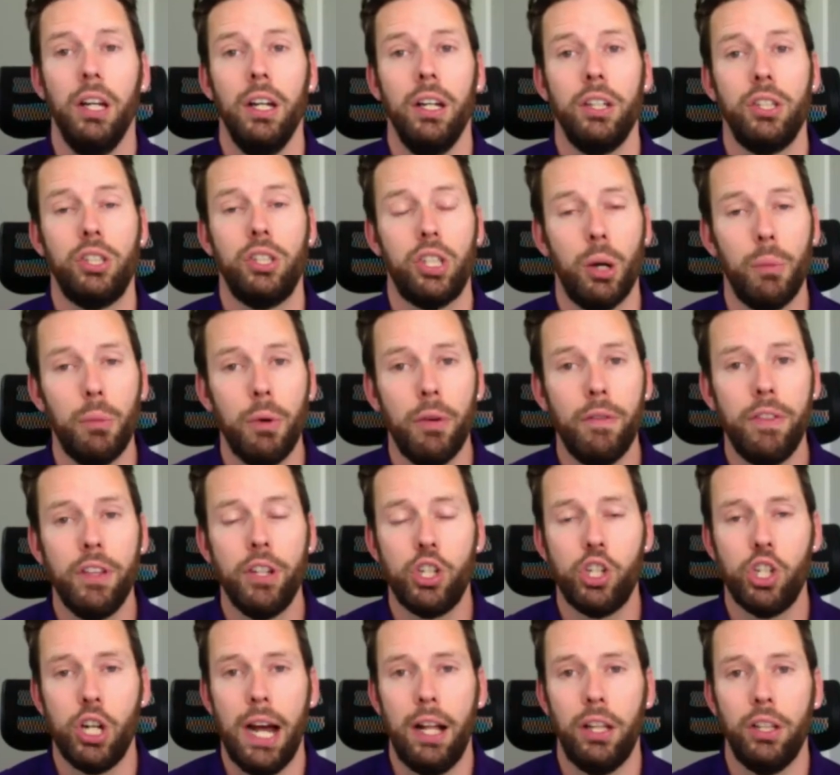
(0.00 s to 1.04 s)
Some of the
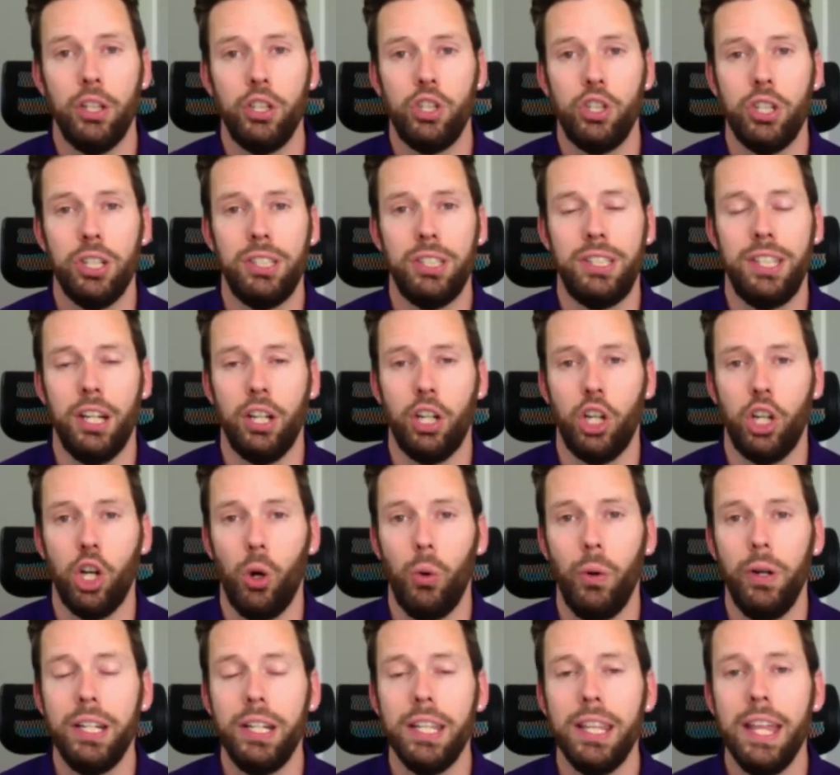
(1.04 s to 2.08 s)
challenges that go
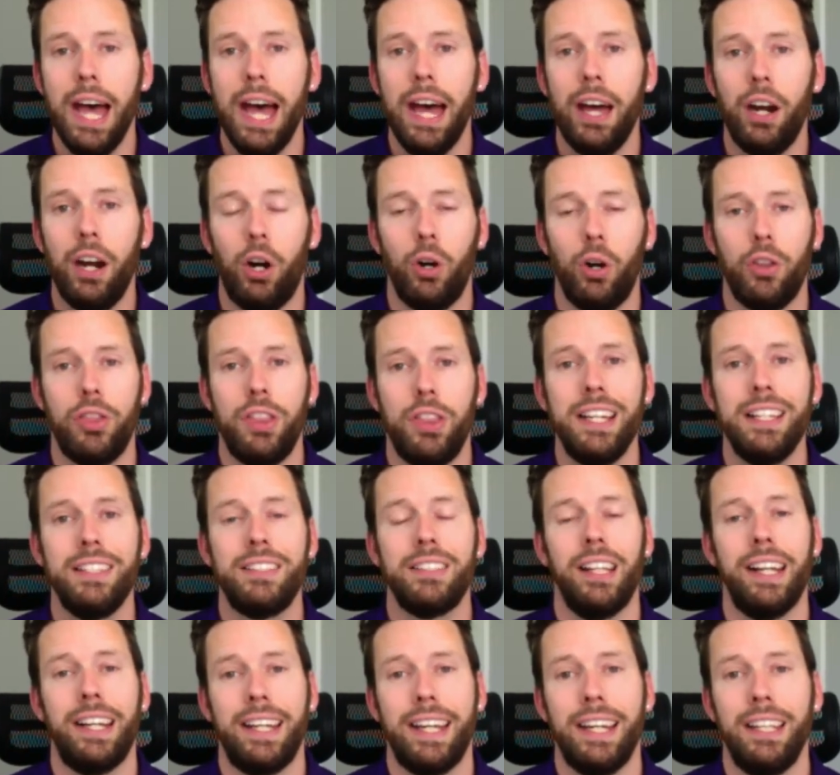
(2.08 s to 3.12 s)
into that are things
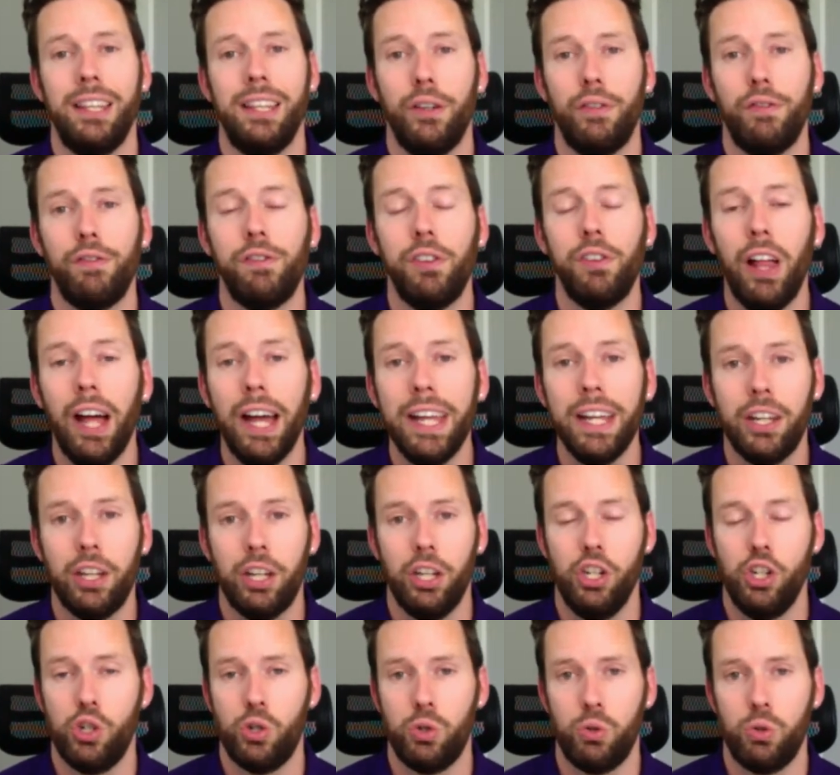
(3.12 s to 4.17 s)
like, can the flight
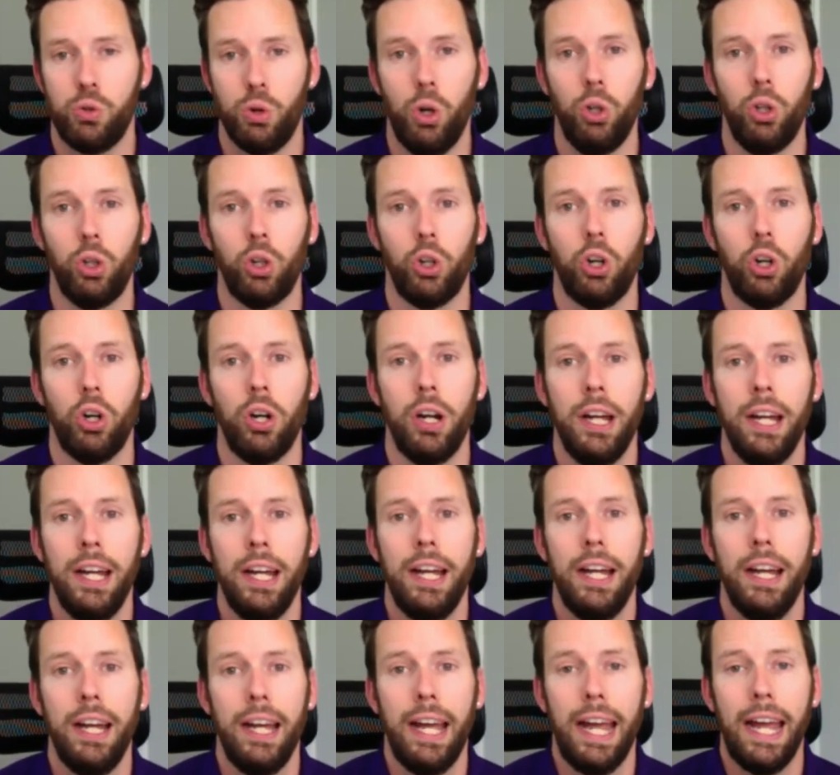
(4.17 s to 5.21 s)
controller
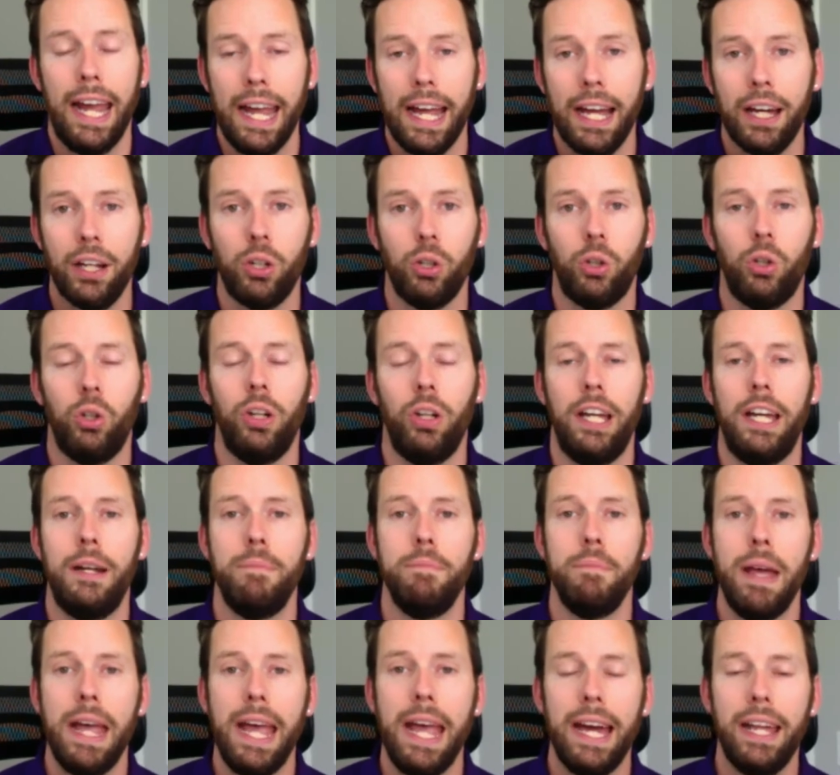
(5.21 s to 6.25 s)
handle and
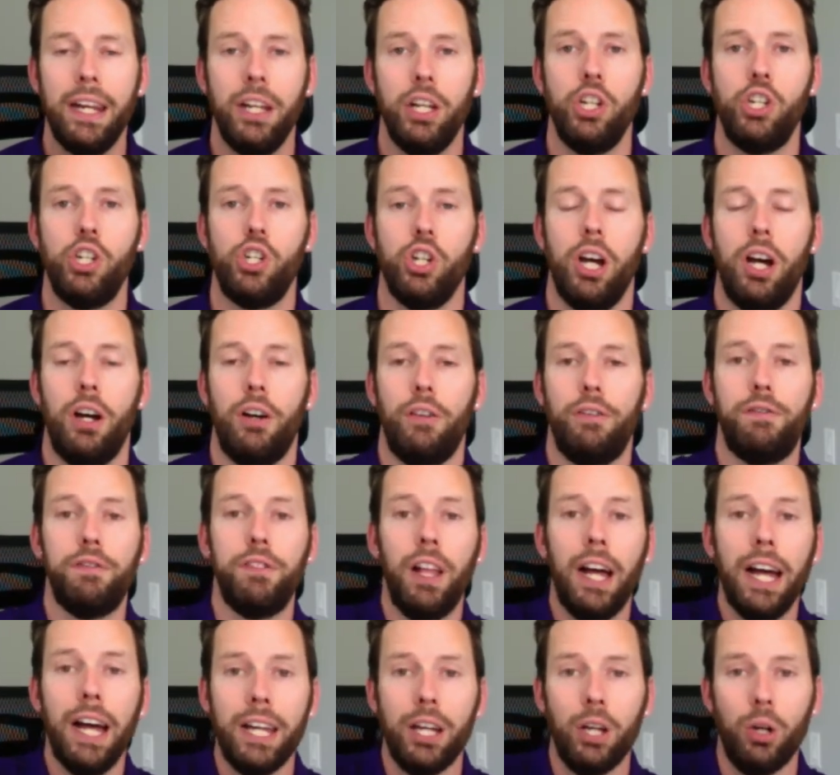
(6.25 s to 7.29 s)
manage a
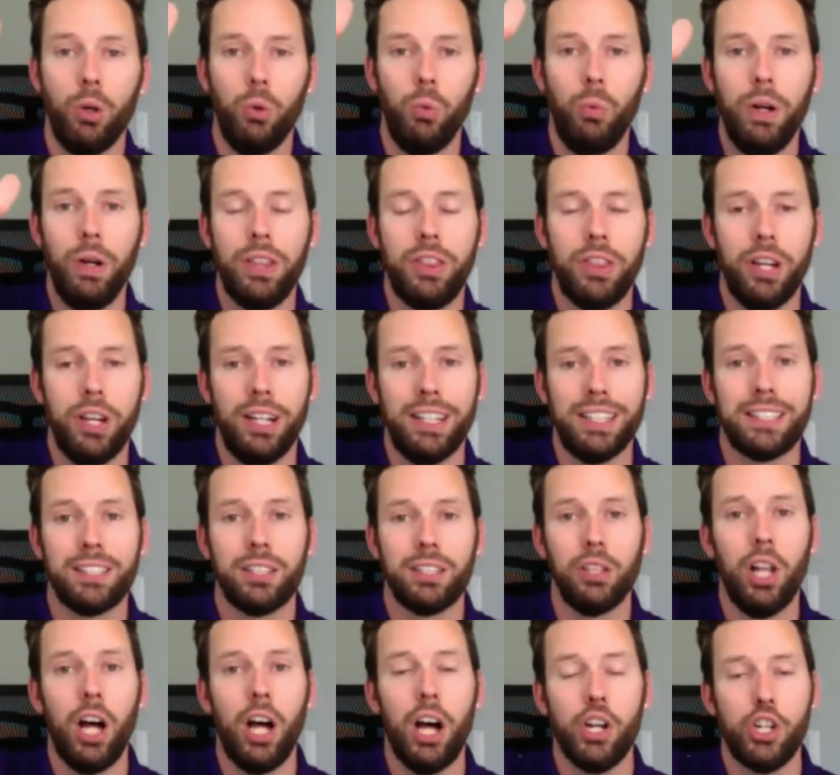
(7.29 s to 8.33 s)
flight with a
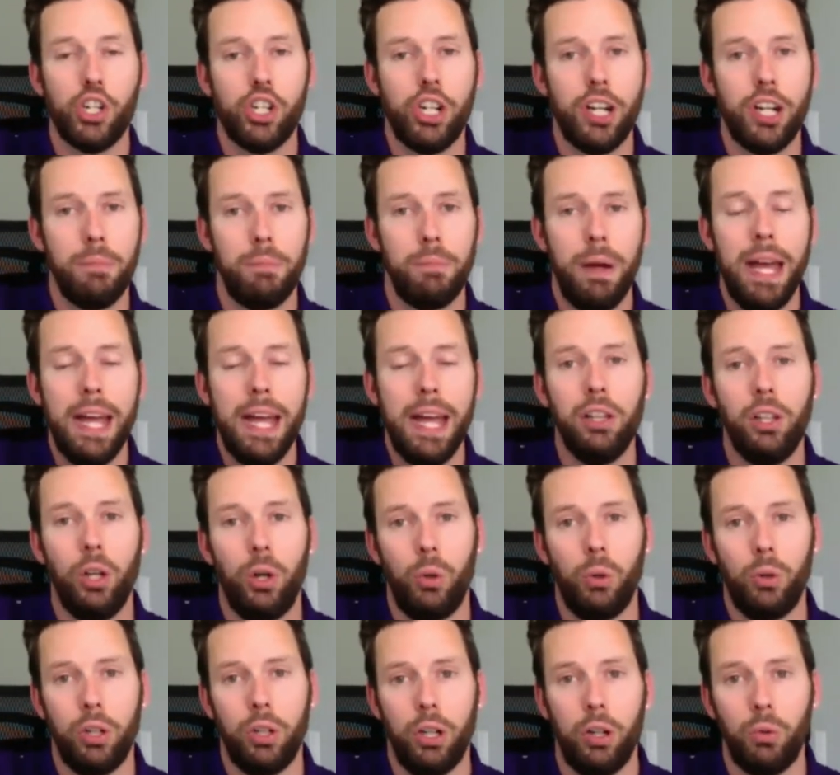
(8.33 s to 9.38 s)
sloshing
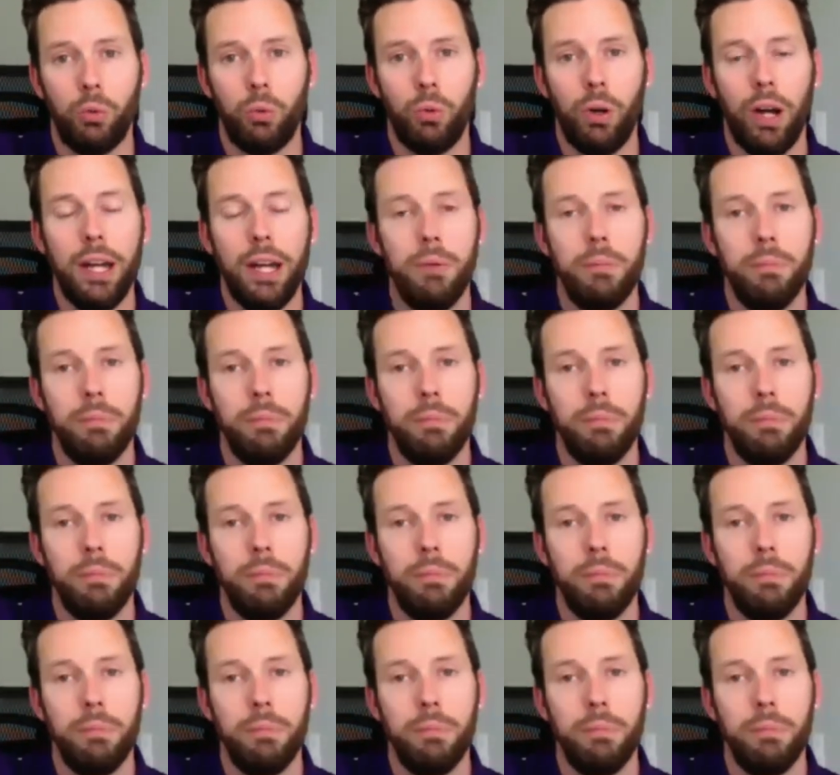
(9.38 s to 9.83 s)
payload, right?